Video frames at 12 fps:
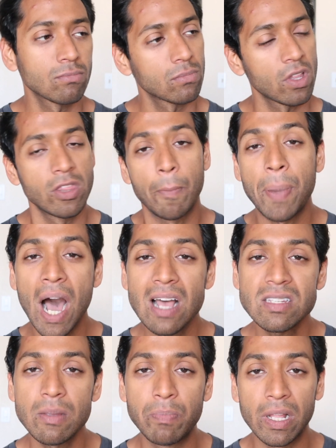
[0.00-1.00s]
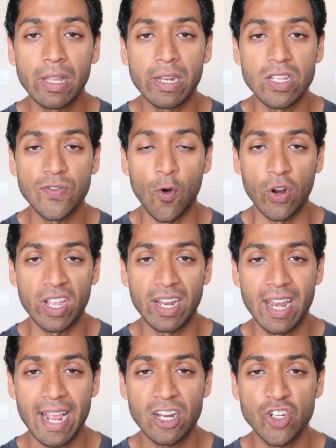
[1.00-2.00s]
the possibilities for
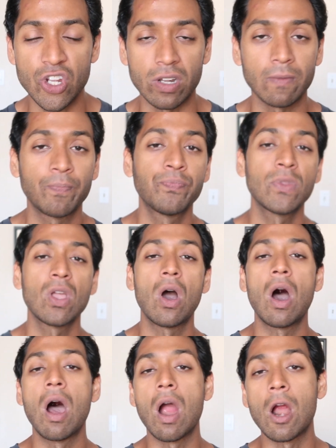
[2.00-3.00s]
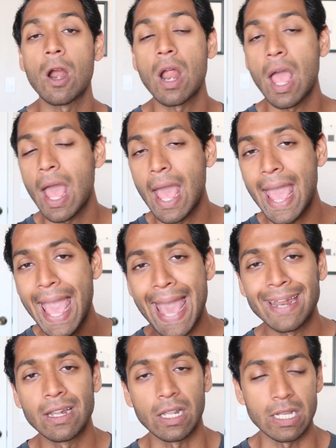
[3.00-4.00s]
connection are
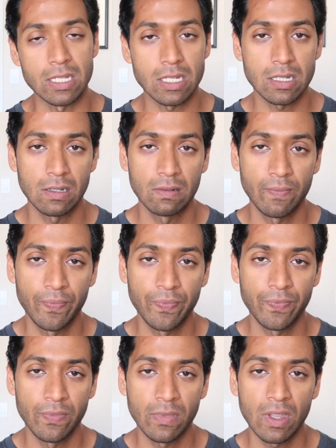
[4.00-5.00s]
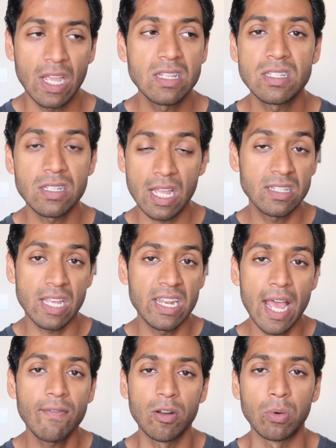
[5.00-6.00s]
endless. It's
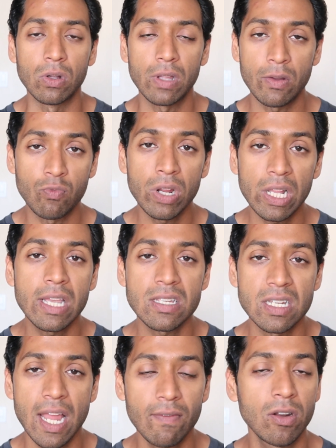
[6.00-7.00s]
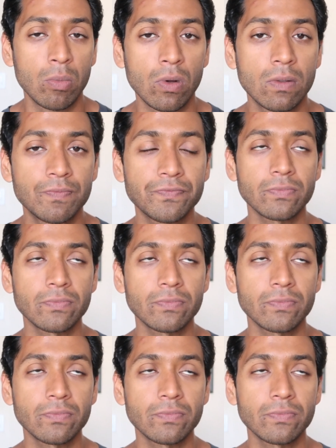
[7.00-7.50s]
inevitable. It really is inevitable.